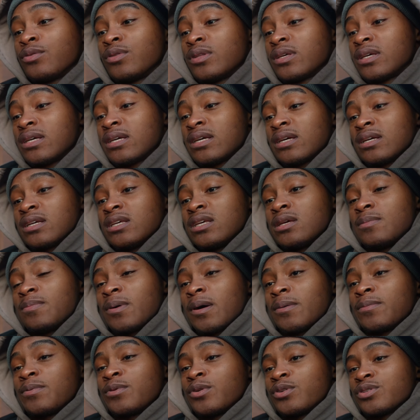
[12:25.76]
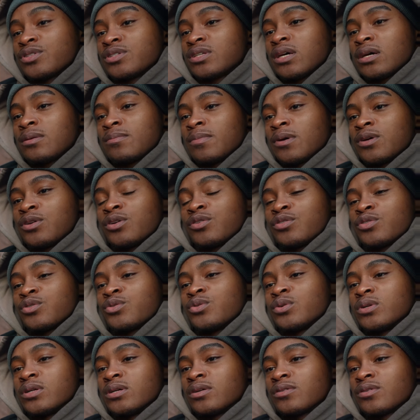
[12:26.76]
which to this day still gives me a
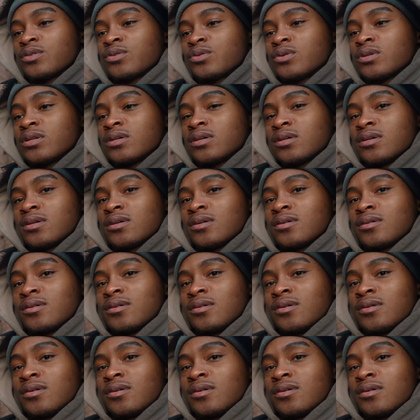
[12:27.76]
bit of achiness